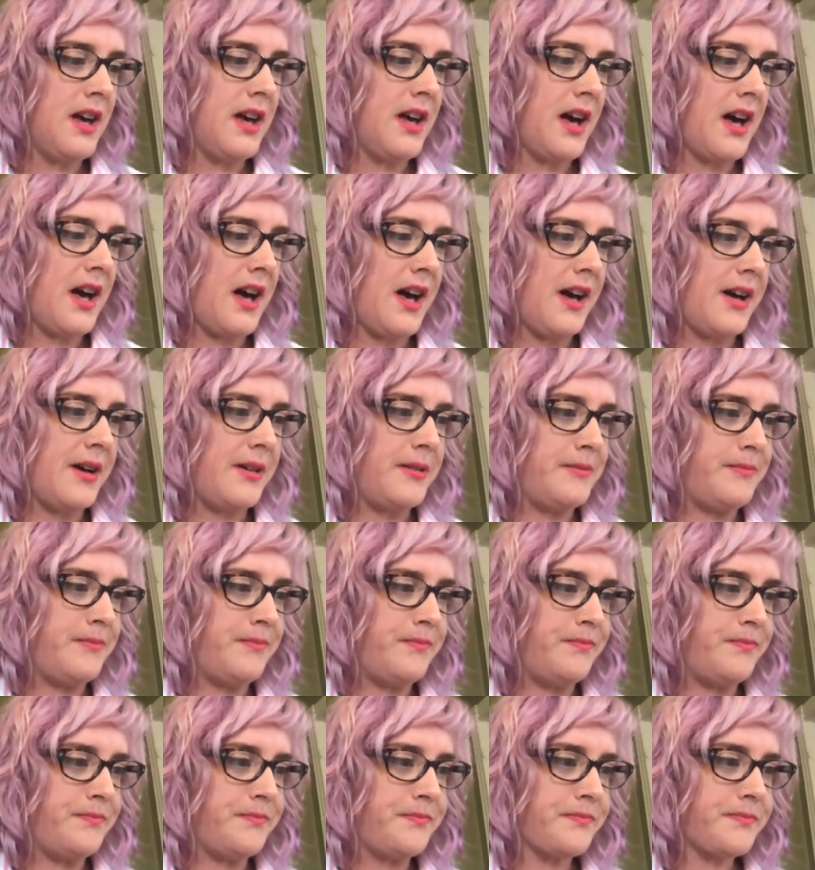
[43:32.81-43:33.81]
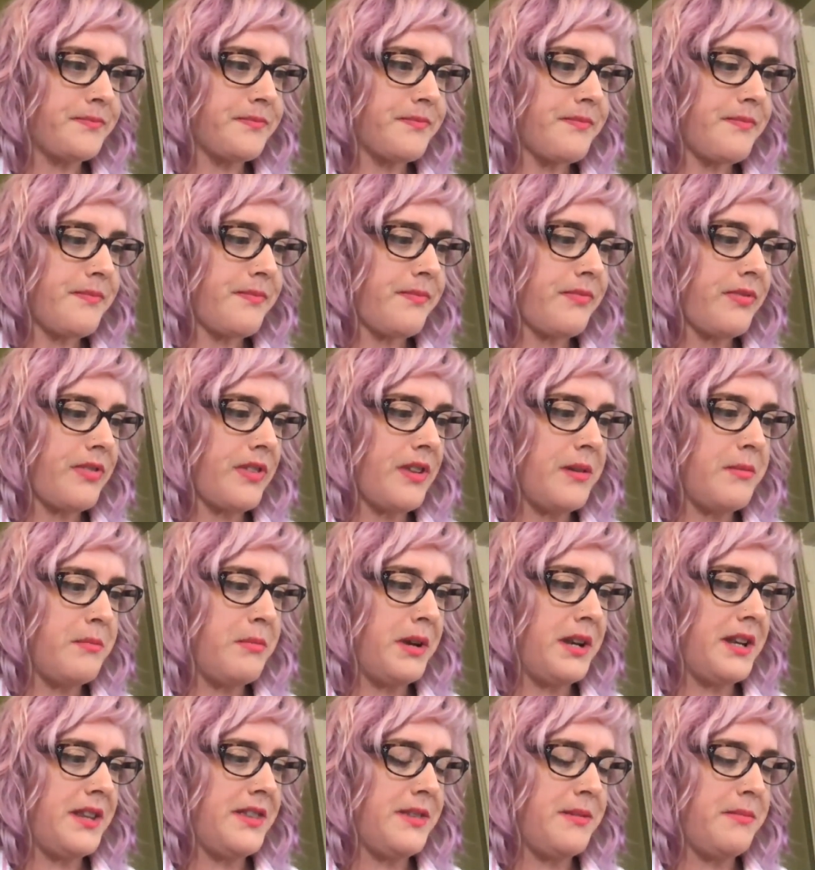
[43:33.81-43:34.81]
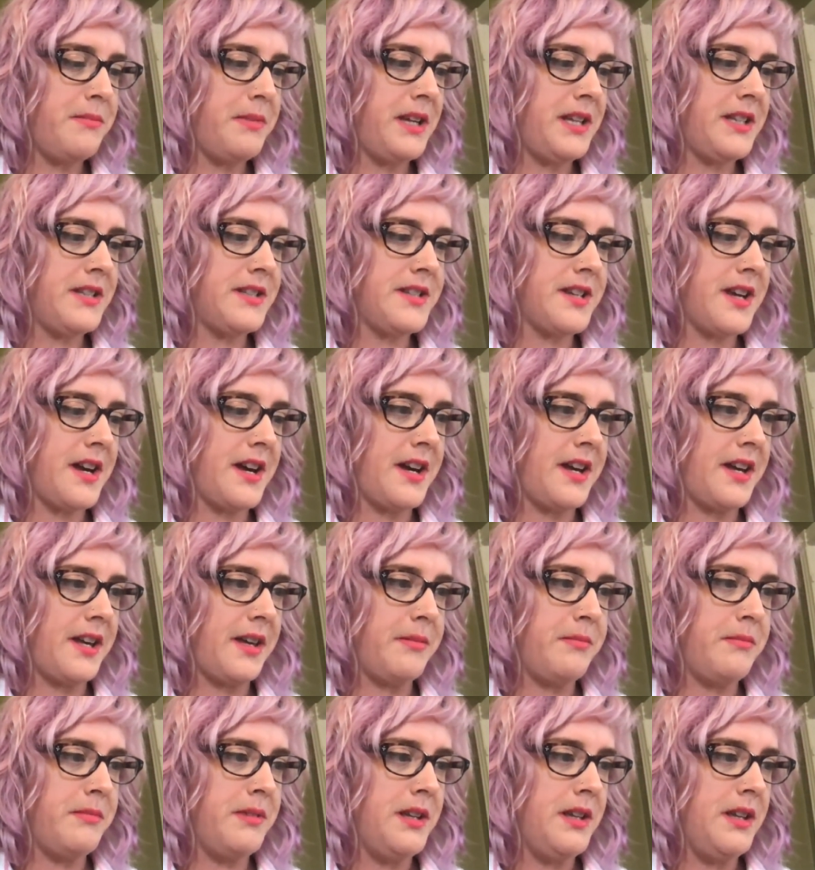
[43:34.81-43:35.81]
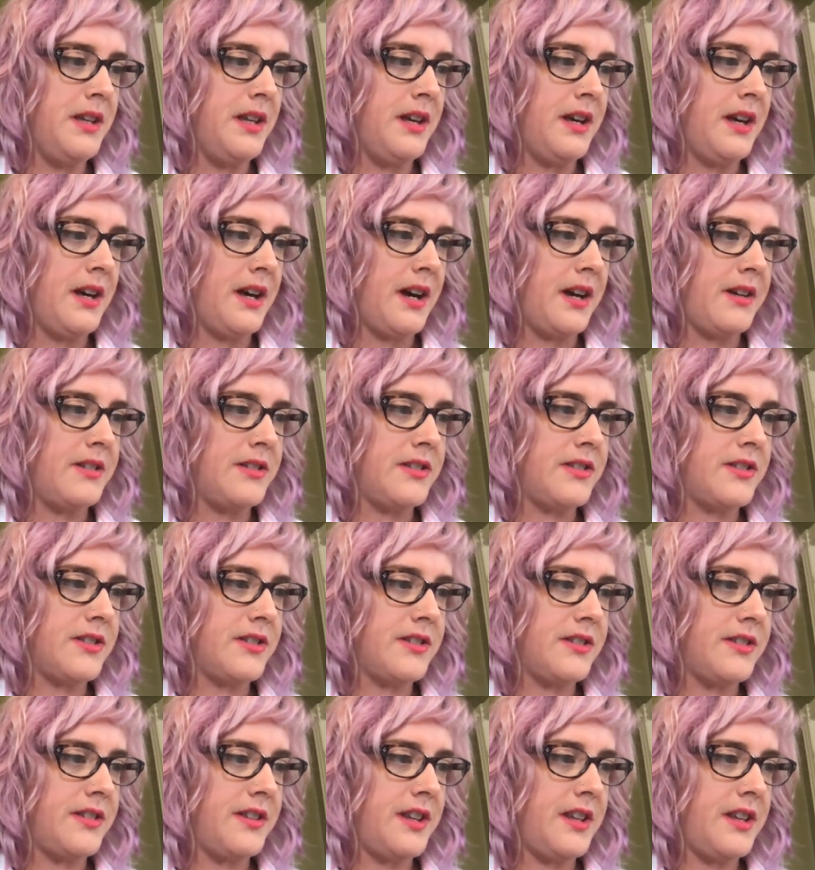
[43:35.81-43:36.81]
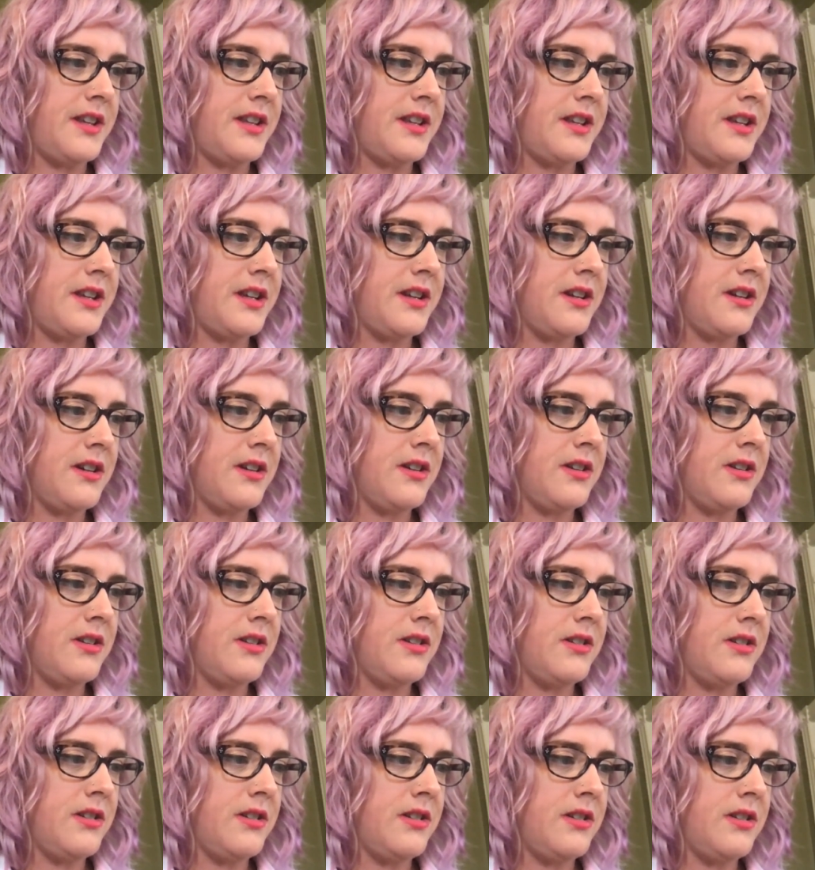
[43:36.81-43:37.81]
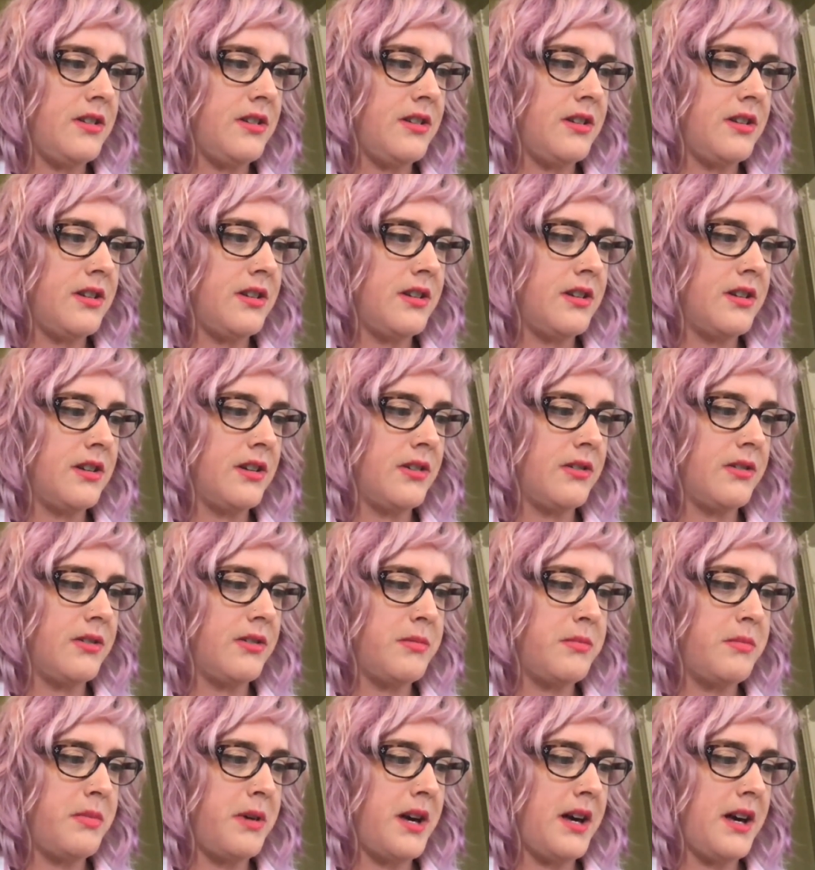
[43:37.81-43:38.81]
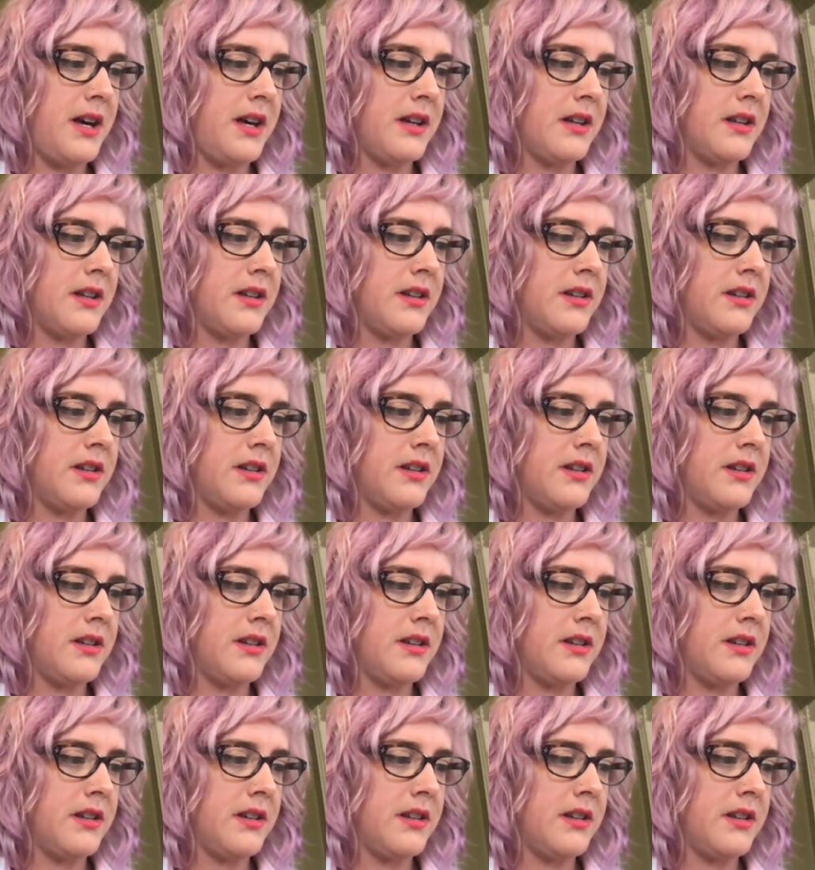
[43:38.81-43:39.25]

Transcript: Um, but in the meantime, I'm just seeing here, going back.